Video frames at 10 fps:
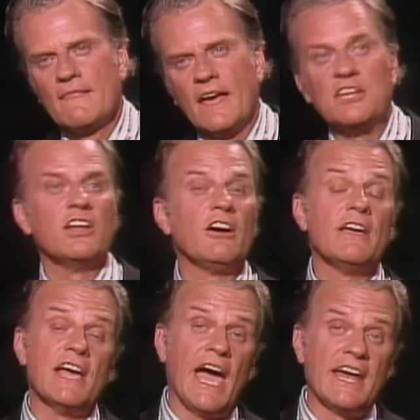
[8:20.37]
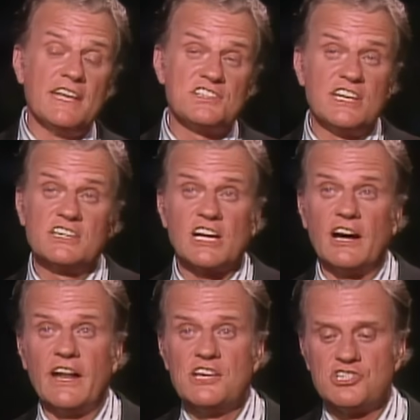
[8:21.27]
And you know, at his
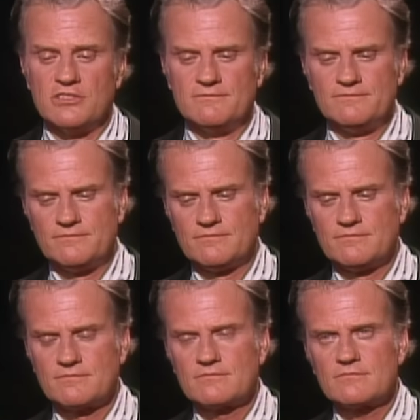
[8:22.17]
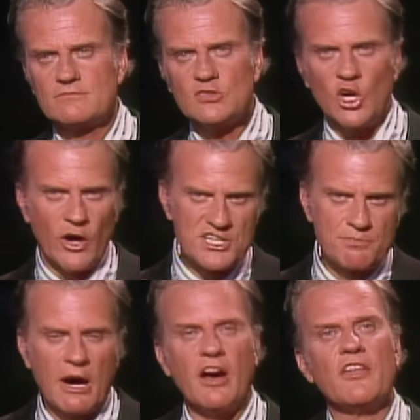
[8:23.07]
incarnation, or his
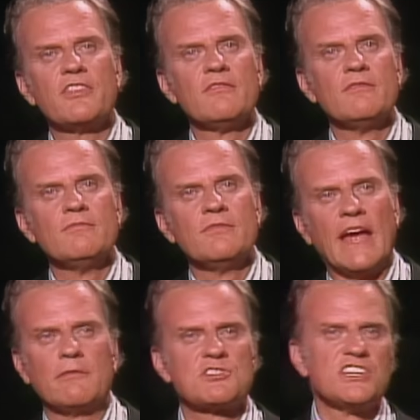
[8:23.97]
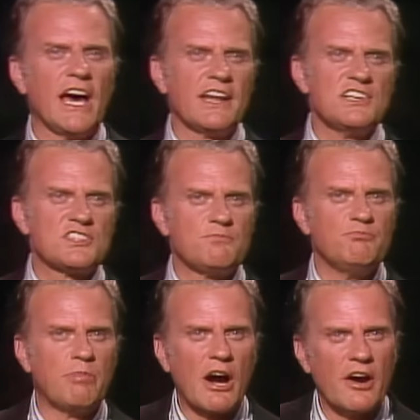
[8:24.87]
birth, that was not his
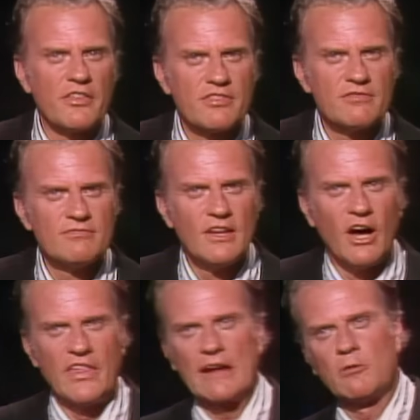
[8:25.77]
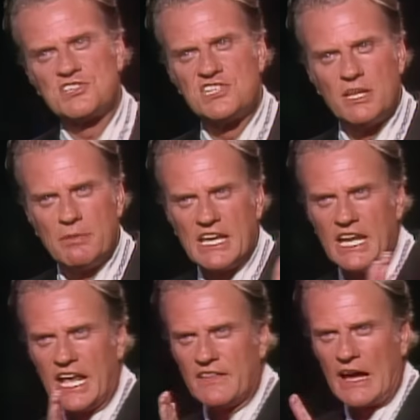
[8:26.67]
birth, or that wasn't the
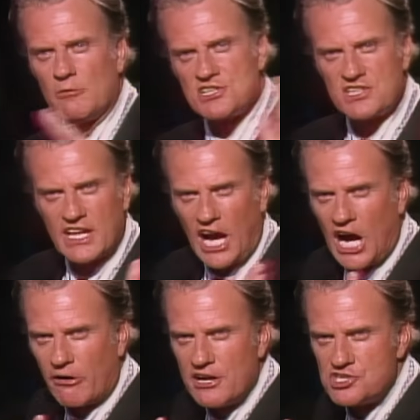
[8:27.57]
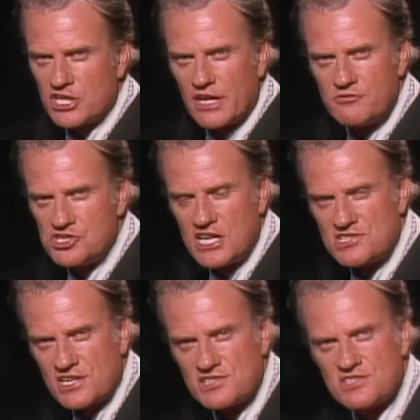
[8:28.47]
beginning, that wasn't the origin of
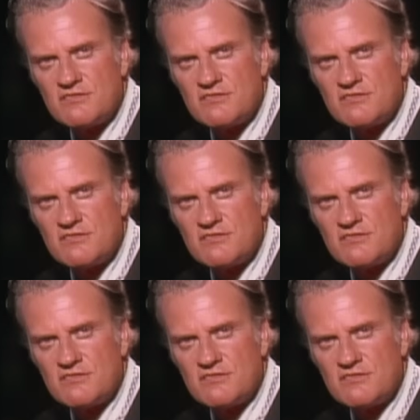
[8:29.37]
Jesus.